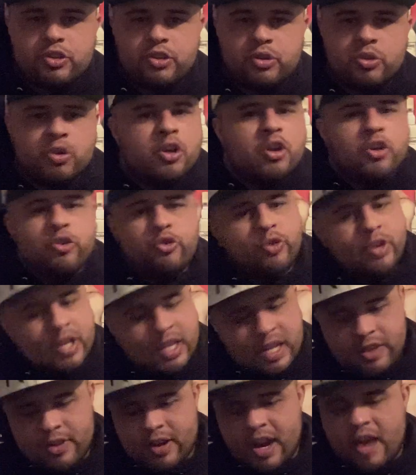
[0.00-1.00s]
You
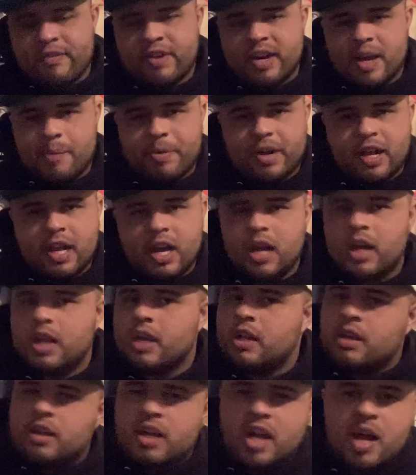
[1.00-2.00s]
can either have an uppercut
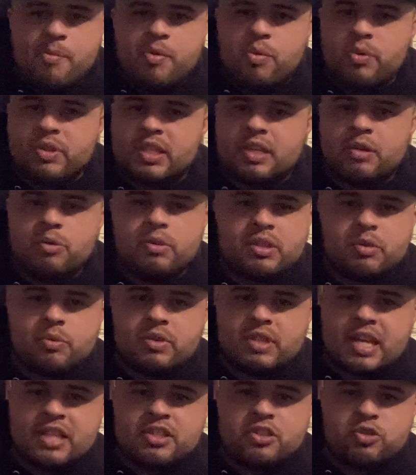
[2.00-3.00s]
coming with
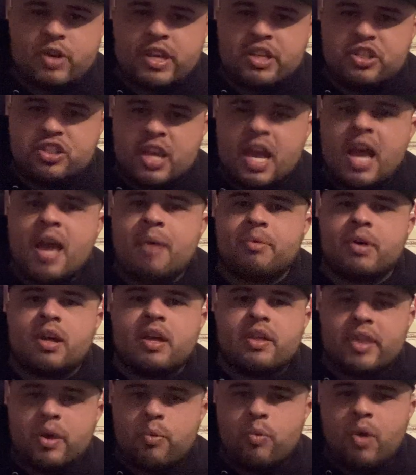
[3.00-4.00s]
that straight jab
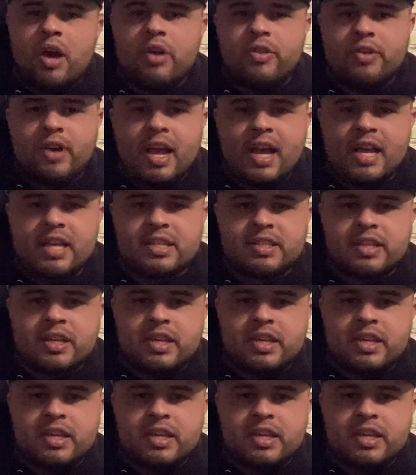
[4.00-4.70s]
that Wilder has,